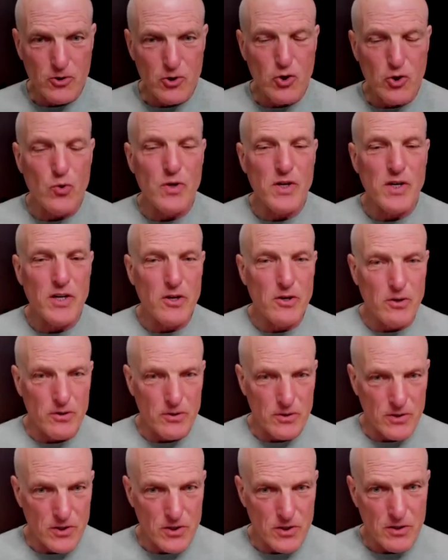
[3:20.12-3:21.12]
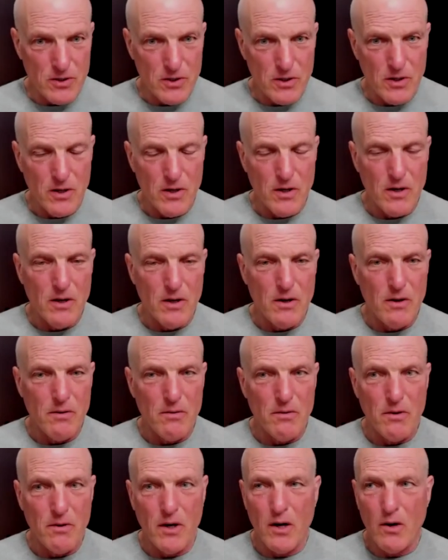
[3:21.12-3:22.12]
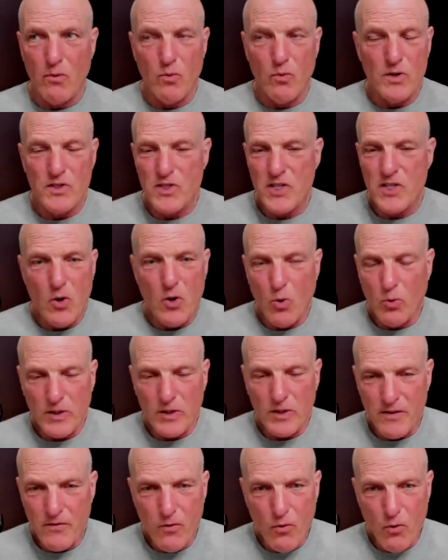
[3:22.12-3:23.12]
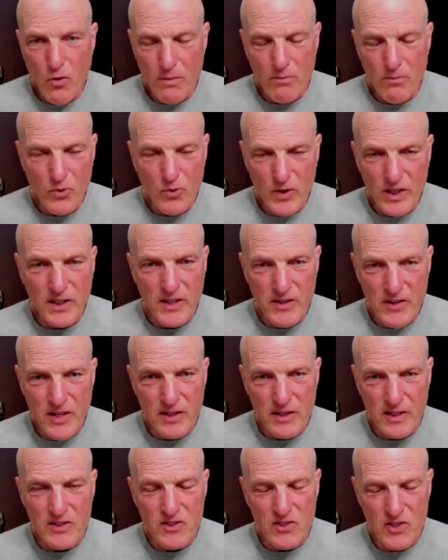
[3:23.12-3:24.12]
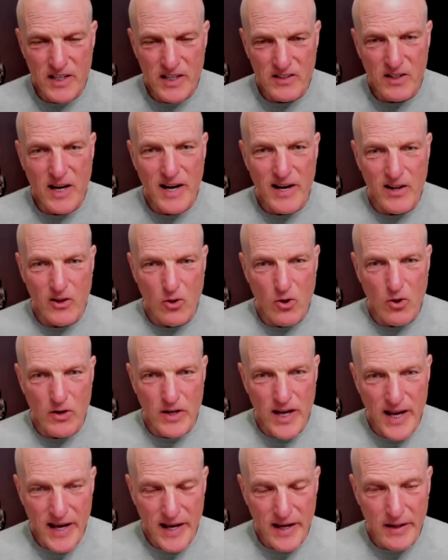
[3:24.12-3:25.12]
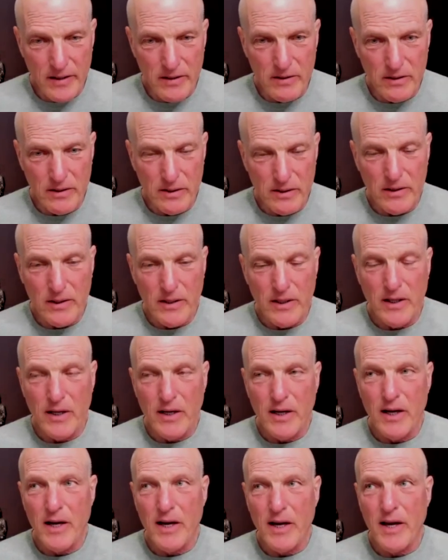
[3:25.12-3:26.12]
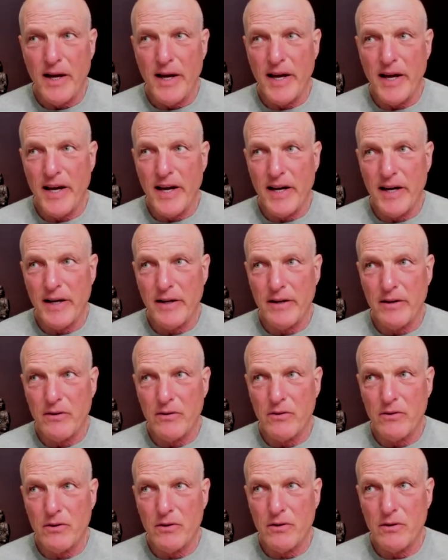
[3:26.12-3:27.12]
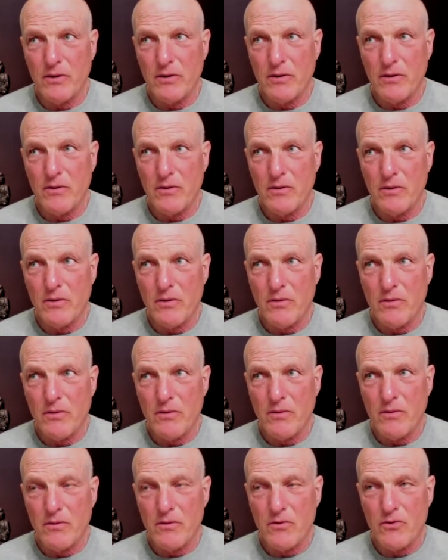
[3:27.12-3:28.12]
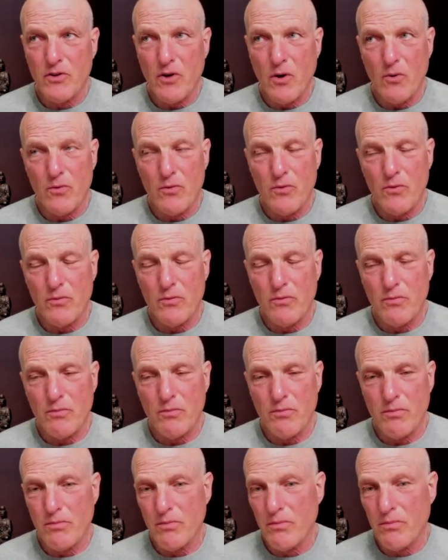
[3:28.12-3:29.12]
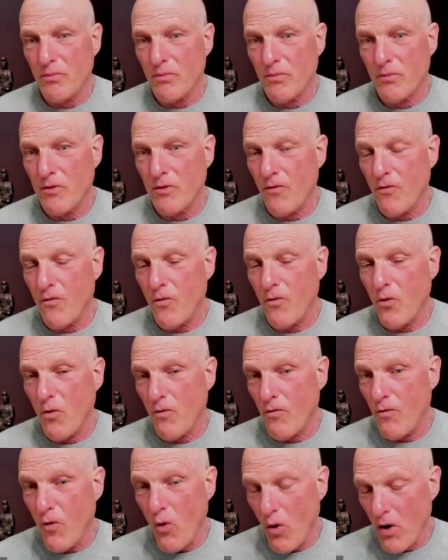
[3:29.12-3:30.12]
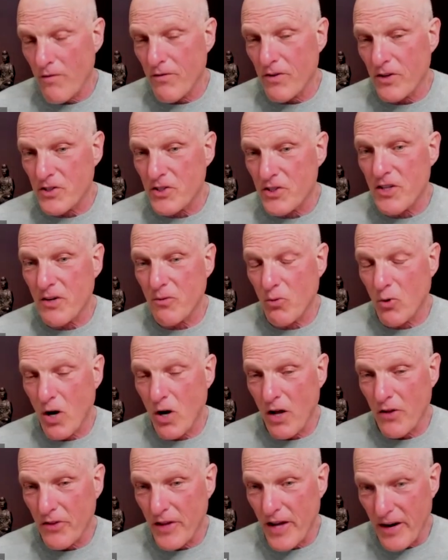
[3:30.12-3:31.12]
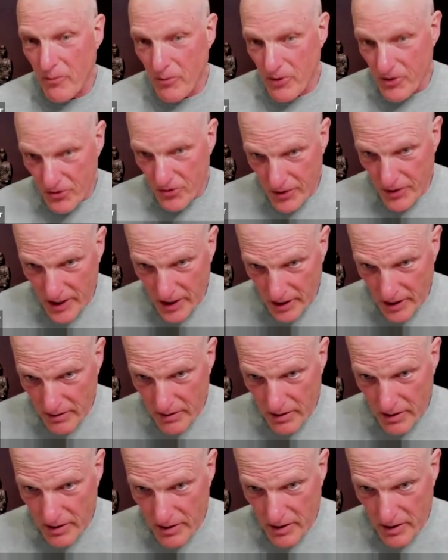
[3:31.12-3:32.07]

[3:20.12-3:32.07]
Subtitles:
for 2 years was the only form really that Insight Dialogue had. And so the four of us that were on that retreat